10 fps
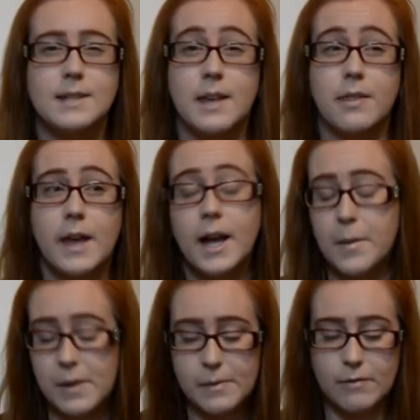I think I
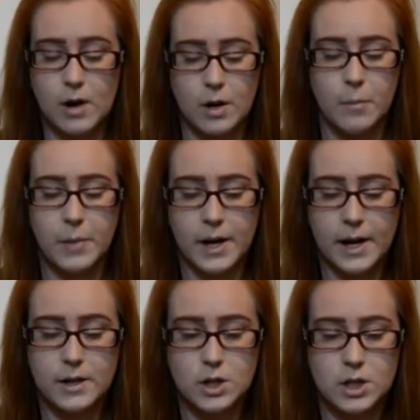may be wrong, but I
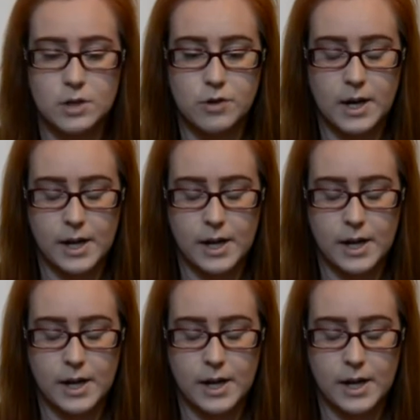usually do try to